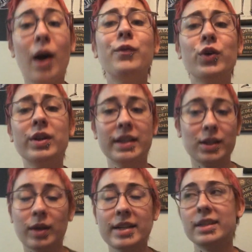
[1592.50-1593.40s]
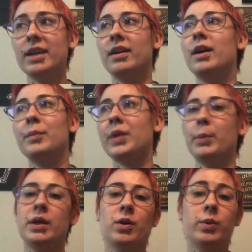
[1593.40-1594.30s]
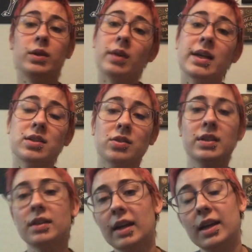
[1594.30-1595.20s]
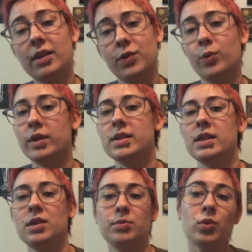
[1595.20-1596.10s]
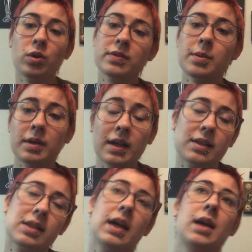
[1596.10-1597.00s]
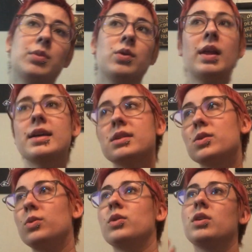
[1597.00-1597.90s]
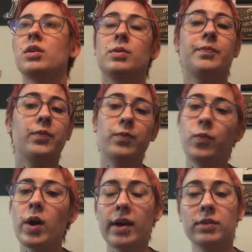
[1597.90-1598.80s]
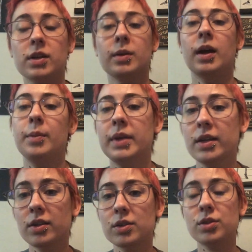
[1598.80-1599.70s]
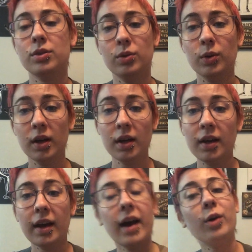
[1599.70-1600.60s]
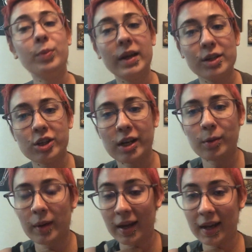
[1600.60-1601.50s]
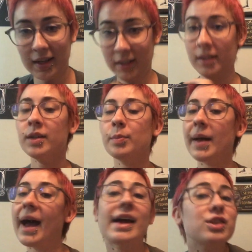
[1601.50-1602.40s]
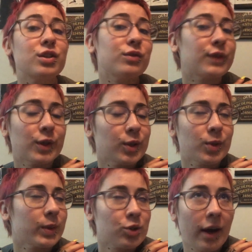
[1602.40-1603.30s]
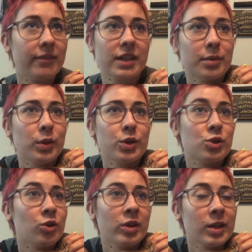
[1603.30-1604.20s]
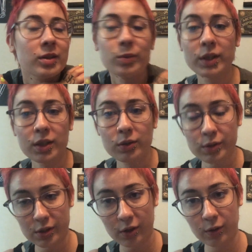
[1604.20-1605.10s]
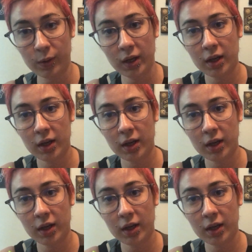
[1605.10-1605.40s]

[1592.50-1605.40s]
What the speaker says: helpful and that you liked it. Let me know what you liked or didn't like, if you want to see more of something next time or less or whatever. I'm here to help and share my passion for witchcraft and bullet journaling with you, so